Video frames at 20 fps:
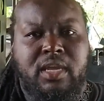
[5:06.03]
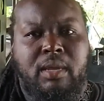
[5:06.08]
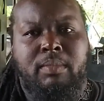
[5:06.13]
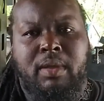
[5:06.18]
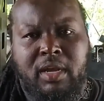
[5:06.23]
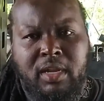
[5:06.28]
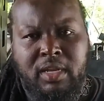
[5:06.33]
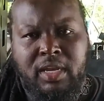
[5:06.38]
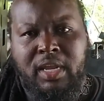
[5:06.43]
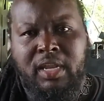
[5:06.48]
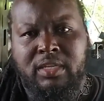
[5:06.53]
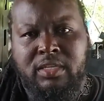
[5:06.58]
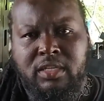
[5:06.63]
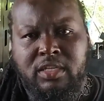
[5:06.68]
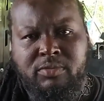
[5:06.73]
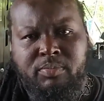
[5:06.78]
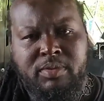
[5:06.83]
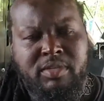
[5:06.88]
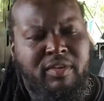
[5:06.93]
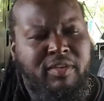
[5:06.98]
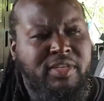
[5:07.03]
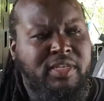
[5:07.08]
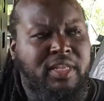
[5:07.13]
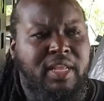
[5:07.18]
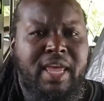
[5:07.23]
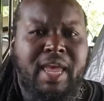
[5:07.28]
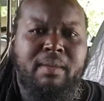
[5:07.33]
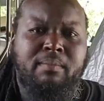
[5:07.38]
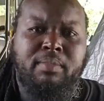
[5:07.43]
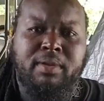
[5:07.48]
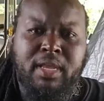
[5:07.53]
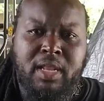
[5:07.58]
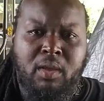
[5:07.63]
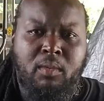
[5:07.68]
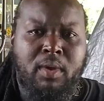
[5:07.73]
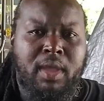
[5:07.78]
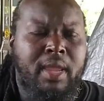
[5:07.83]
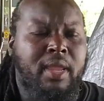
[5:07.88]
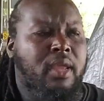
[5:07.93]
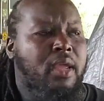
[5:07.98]
I'm not going to get into the specifics of that, but
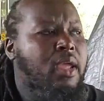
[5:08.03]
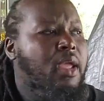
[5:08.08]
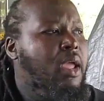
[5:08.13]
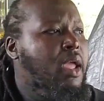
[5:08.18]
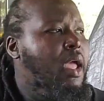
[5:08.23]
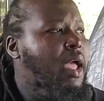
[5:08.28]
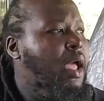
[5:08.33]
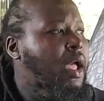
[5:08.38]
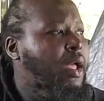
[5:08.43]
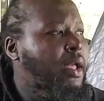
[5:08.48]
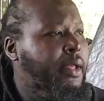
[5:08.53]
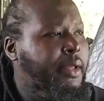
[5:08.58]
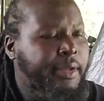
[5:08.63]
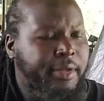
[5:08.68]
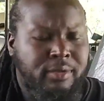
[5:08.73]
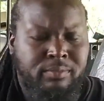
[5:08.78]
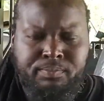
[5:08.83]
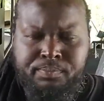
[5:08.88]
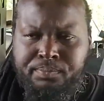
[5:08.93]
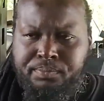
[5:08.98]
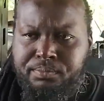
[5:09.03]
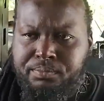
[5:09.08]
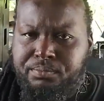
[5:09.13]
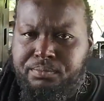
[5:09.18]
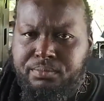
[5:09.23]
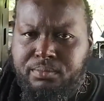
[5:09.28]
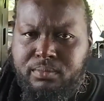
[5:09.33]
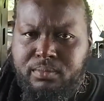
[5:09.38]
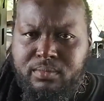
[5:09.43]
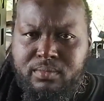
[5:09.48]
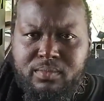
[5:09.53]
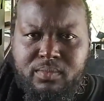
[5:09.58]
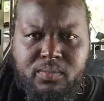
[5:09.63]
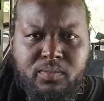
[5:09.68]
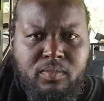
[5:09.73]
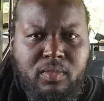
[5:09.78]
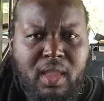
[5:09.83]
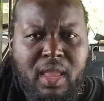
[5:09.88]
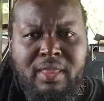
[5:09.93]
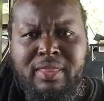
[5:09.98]
anyway,
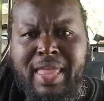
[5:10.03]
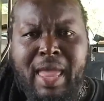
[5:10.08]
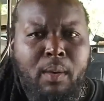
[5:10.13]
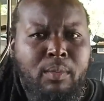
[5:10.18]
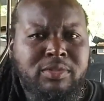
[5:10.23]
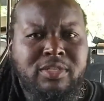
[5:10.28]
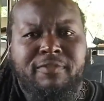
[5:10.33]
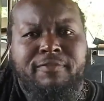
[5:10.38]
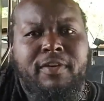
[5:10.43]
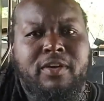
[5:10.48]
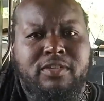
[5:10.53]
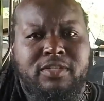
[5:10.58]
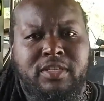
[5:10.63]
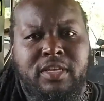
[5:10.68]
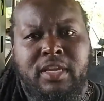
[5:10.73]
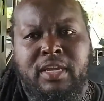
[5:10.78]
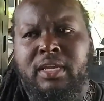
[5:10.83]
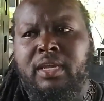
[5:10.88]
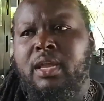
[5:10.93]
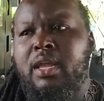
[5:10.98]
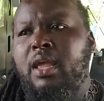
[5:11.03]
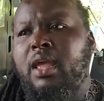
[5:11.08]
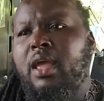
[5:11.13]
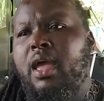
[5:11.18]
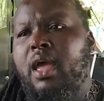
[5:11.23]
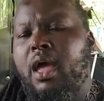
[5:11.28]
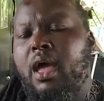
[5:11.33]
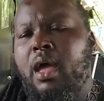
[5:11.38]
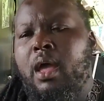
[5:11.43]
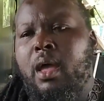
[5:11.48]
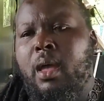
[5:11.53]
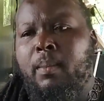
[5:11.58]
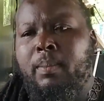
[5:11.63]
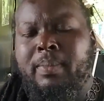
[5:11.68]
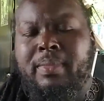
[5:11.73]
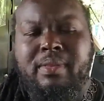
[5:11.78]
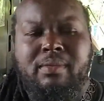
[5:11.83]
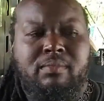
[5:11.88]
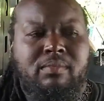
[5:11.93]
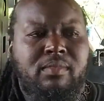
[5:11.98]
that was the first thing.
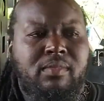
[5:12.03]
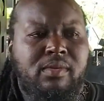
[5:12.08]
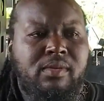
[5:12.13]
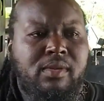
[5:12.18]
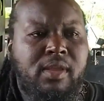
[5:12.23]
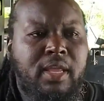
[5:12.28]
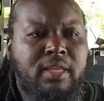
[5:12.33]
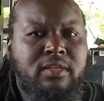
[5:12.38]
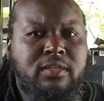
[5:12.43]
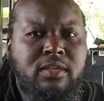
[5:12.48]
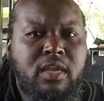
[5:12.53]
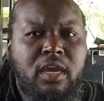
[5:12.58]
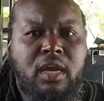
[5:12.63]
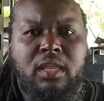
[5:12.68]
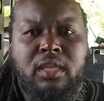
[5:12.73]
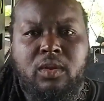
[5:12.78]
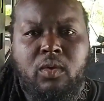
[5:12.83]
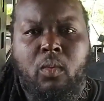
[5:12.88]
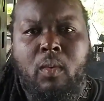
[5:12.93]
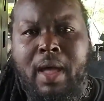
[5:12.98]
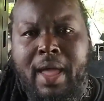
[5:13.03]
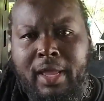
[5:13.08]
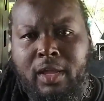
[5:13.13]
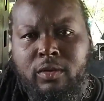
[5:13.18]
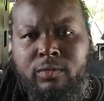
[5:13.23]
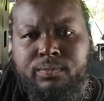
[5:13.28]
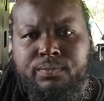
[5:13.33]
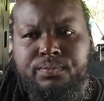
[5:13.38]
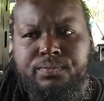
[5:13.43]
it took a little while.